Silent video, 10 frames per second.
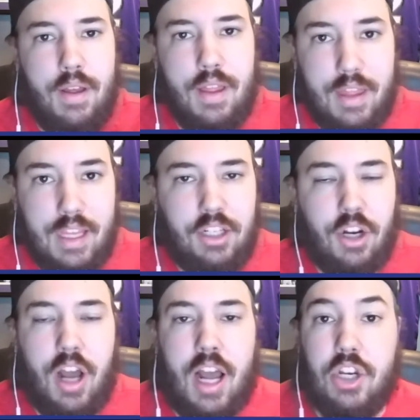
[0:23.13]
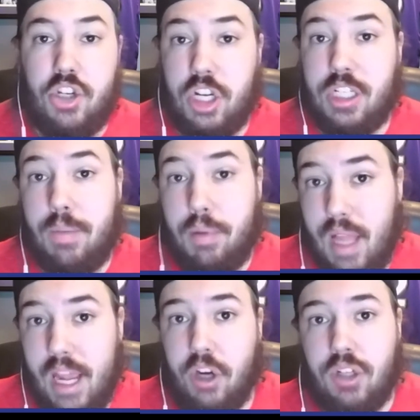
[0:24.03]
these are not just
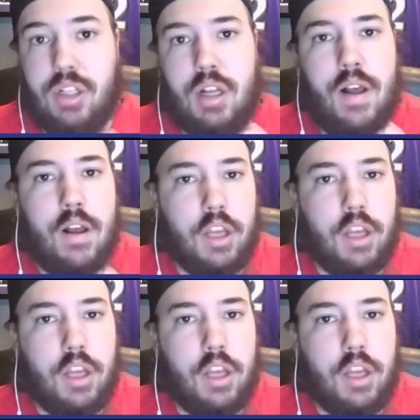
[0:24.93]
players,